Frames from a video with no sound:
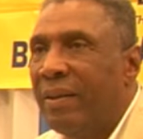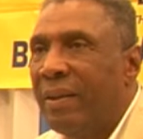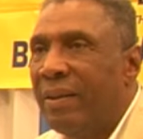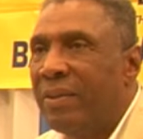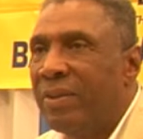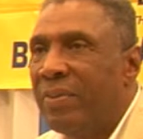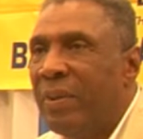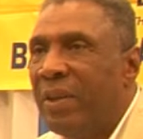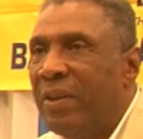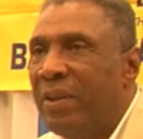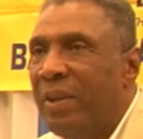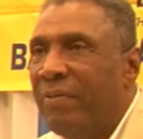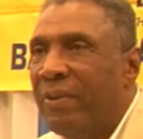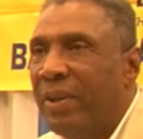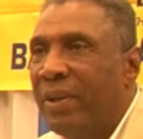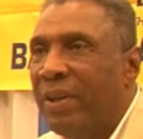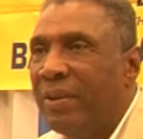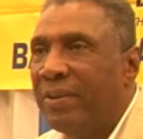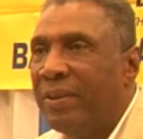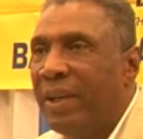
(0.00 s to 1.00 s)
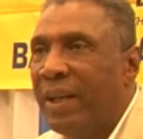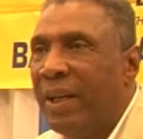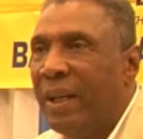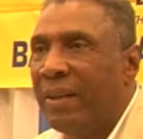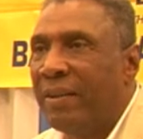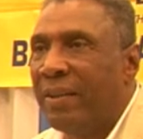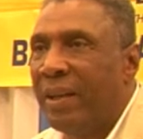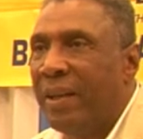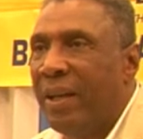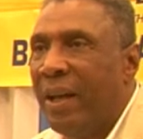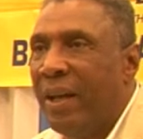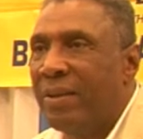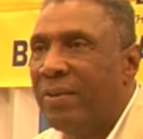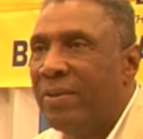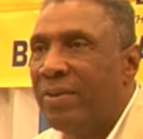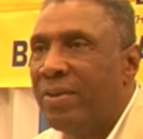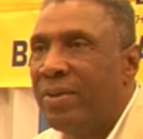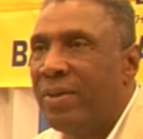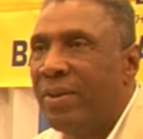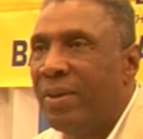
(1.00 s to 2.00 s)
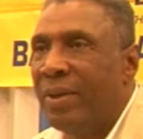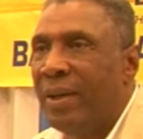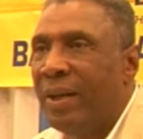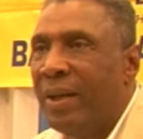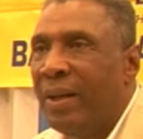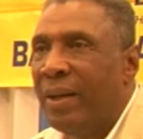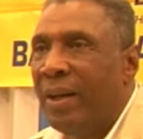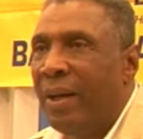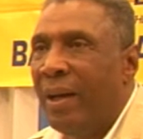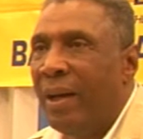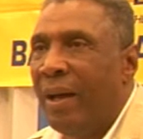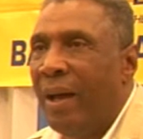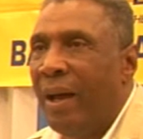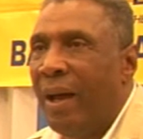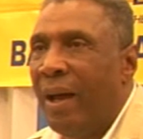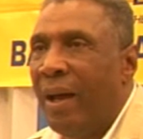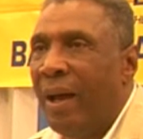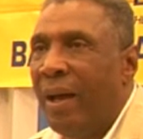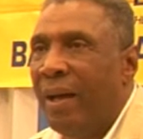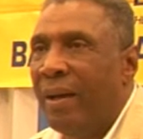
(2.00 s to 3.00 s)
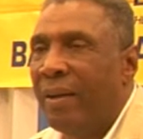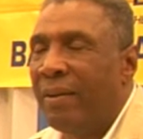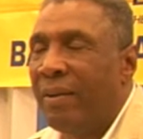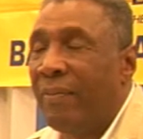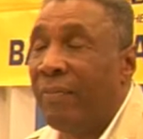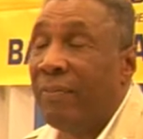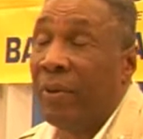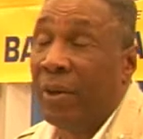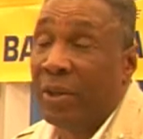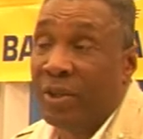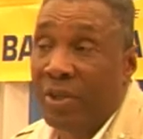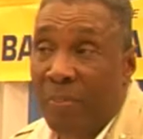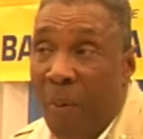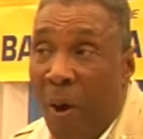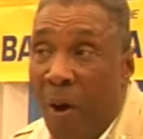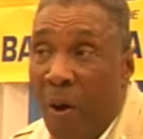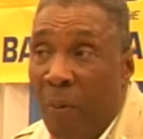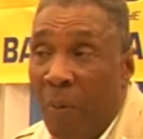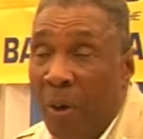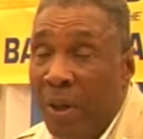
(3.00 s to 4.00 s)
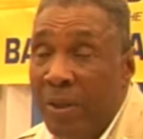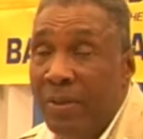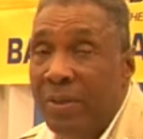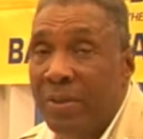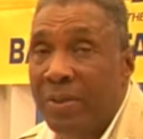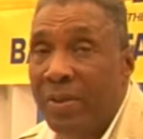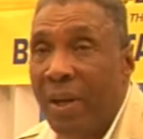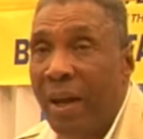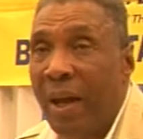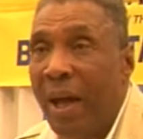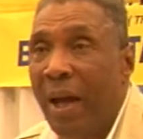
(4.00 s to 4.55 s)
it's been difficult to get the kids, the very small ones,